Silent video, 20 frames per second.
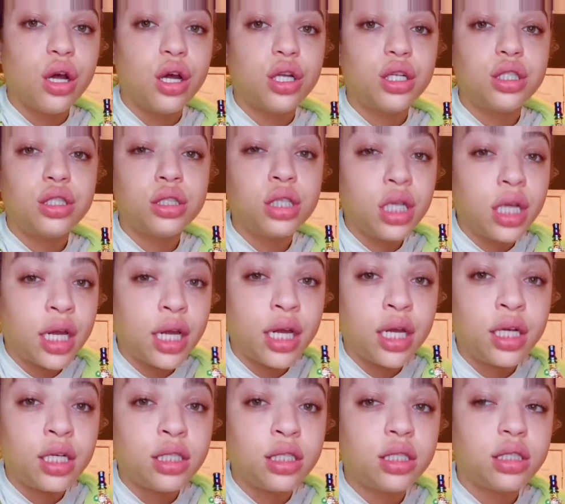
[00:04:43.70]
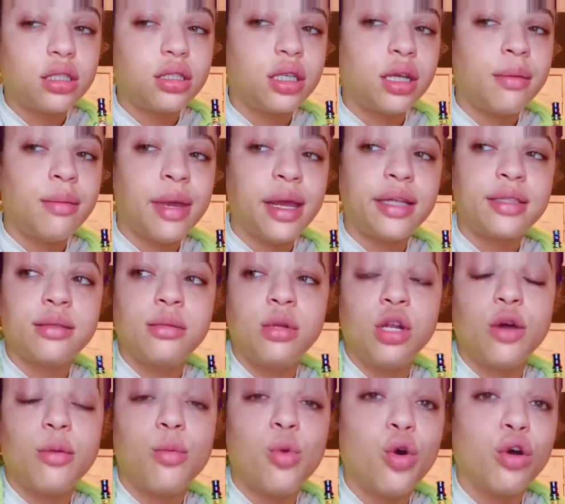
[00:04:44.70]
to theirs. It makes them
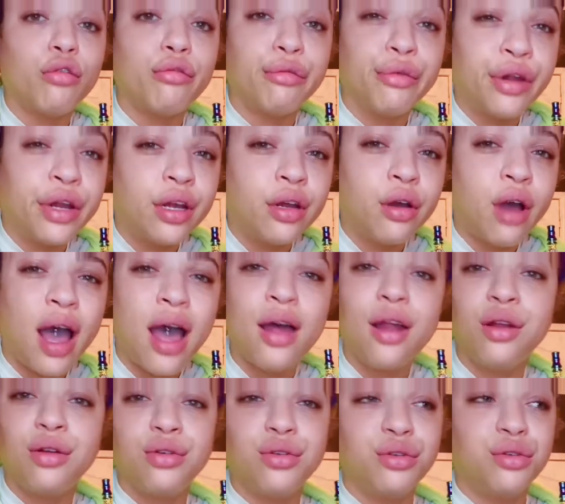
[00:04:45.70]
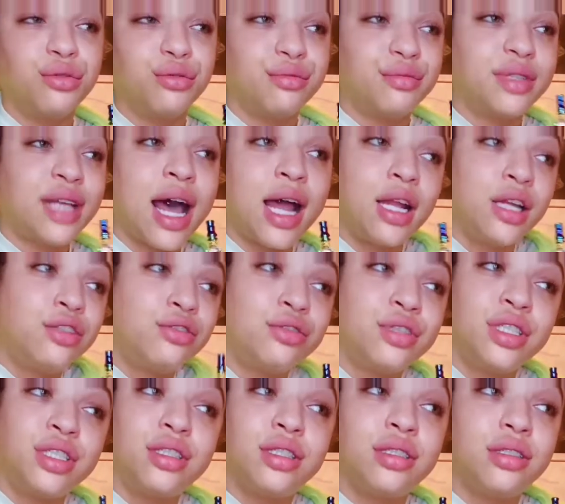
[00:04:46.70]
look more real. I don't know. Dollar
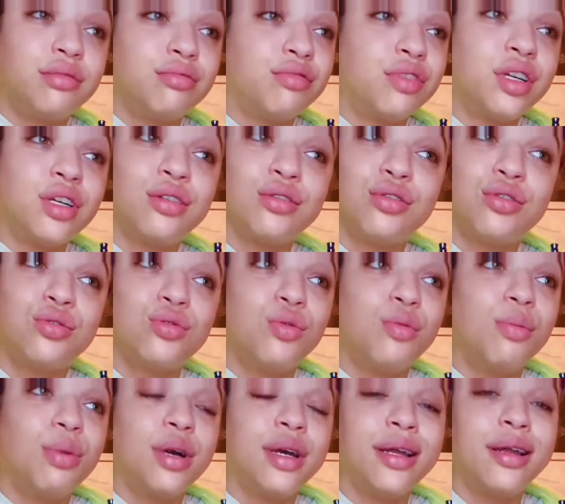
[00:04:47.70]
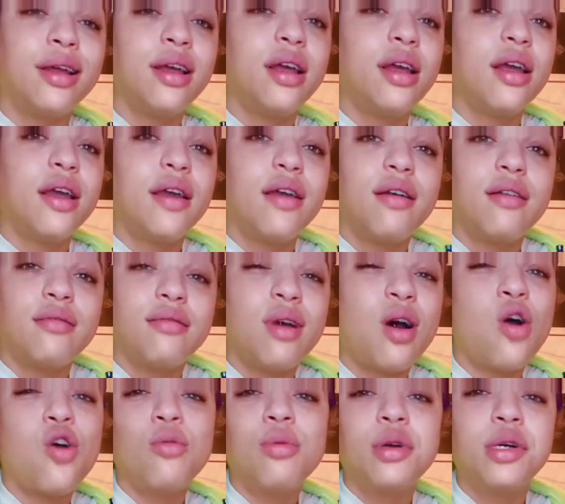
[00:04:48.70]
Tree's real too, but
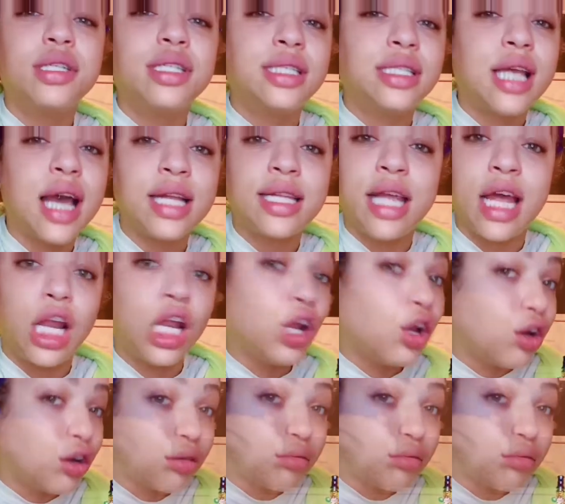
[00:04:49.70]
Homegirls got that look.